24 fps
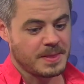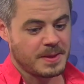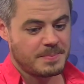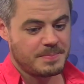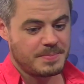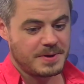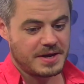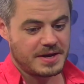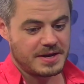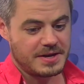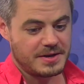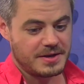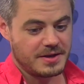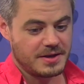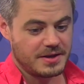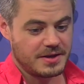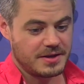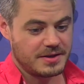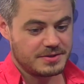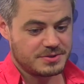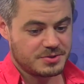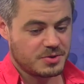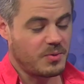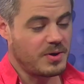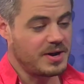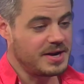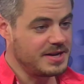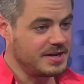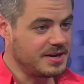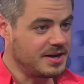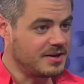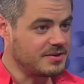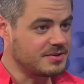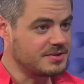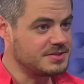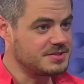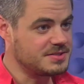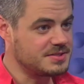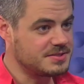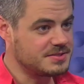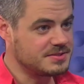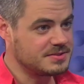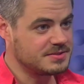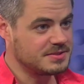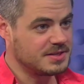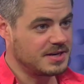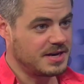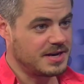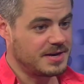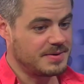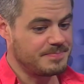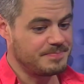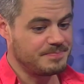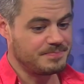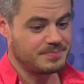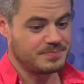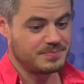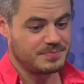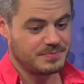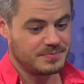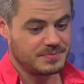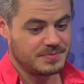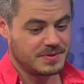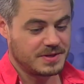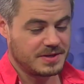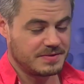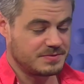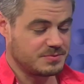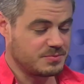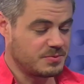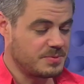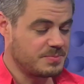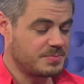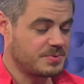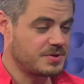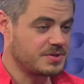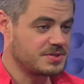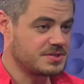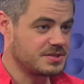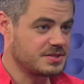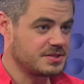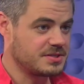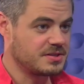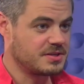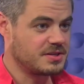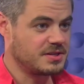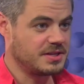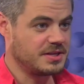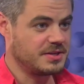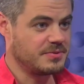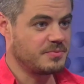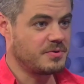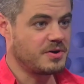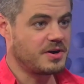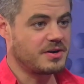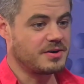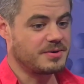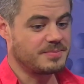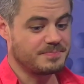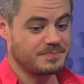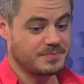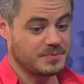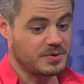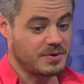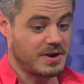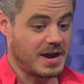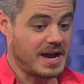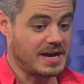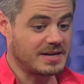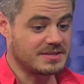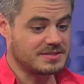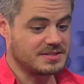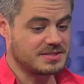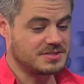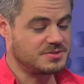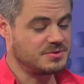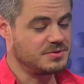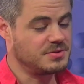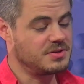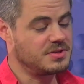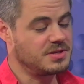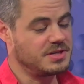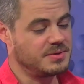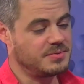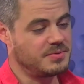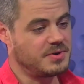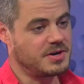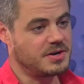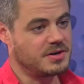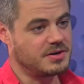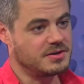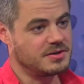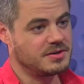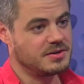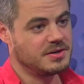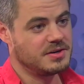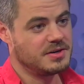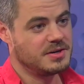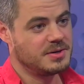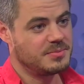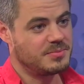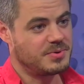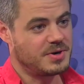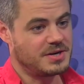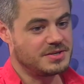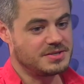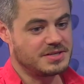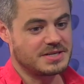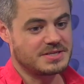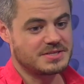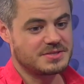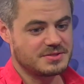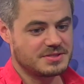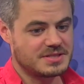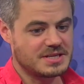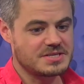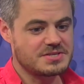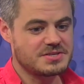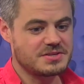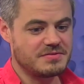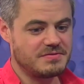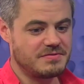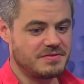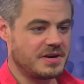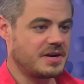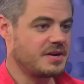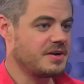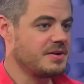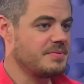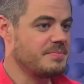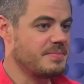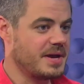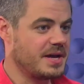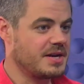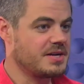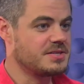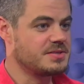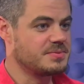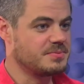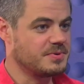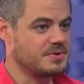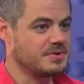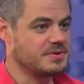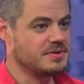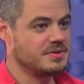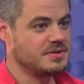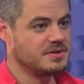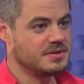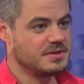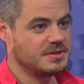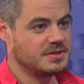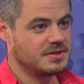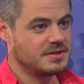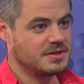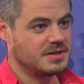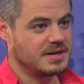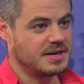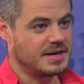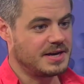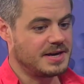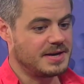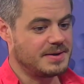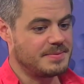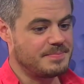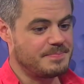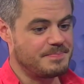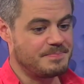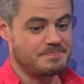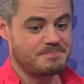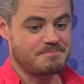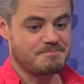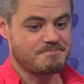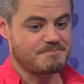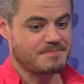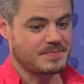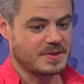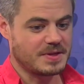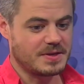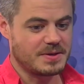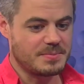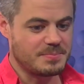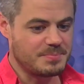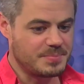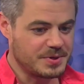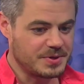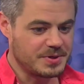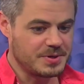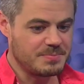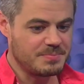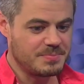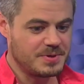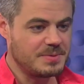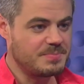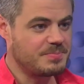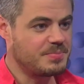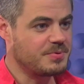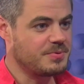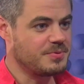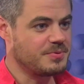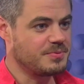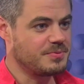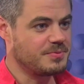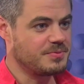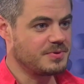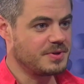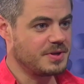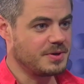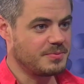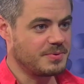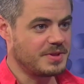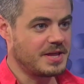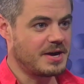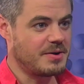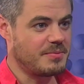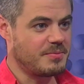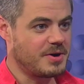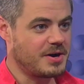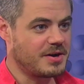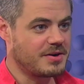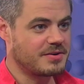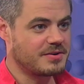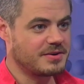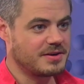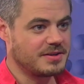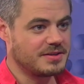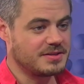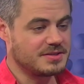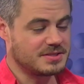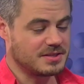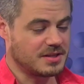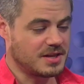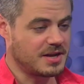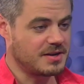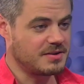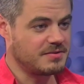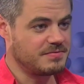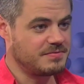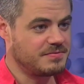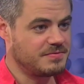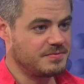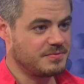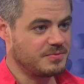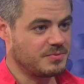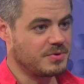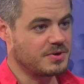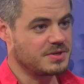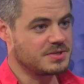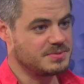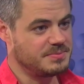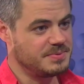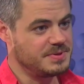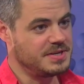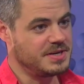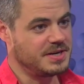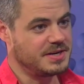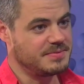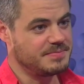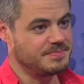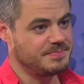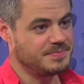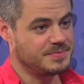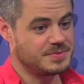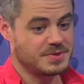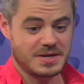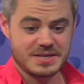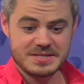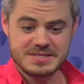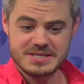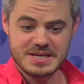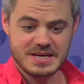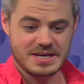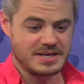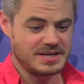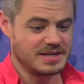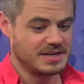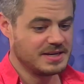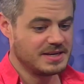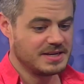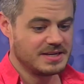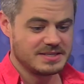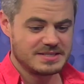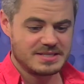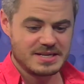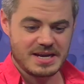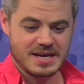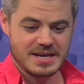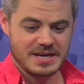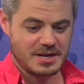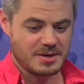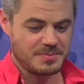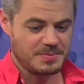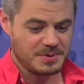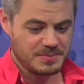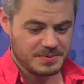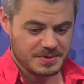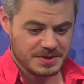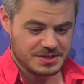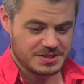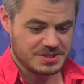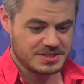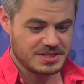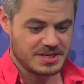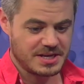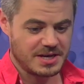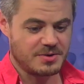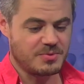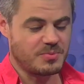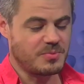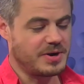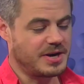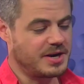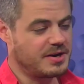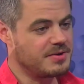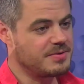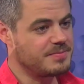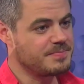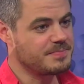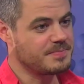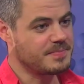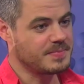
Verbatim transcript: But uh, $20 um, gives one person clean water or access to a clean water project. So it's actually very manageable. Um, a billion people, you know, without water, and there's a lot of work to be done. So I'd say today, you know, people could just get aware.